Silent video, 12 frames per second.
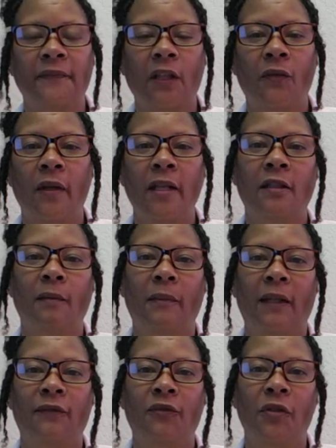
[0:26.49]
Raise up my
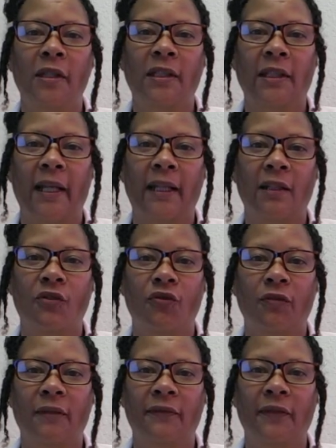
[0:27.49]
voice like a
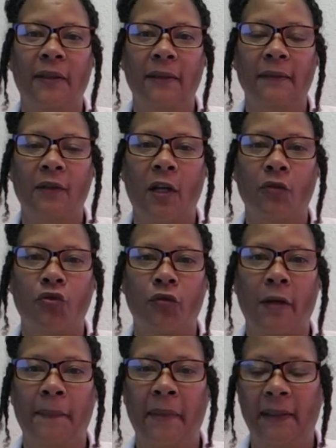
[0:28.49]
trumpet. A
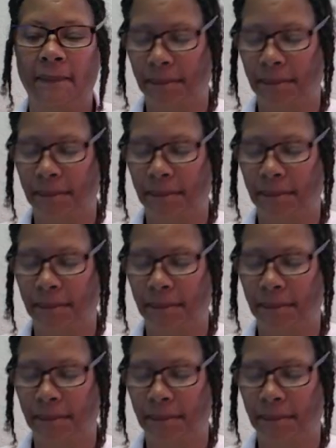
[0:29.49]
trumpet.